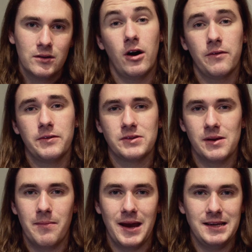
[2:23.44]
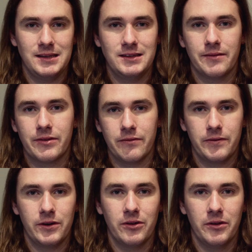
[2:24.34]
It offers amazing depth of
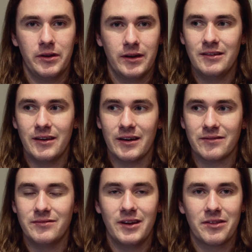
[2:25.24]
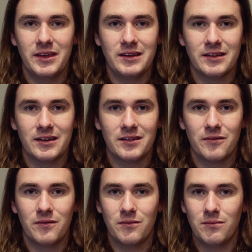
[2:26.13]
field. Yeah, nothing that
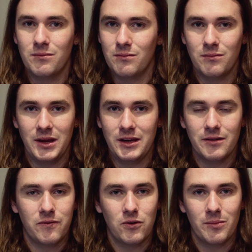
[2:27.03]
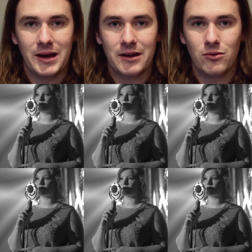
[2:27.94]
medium format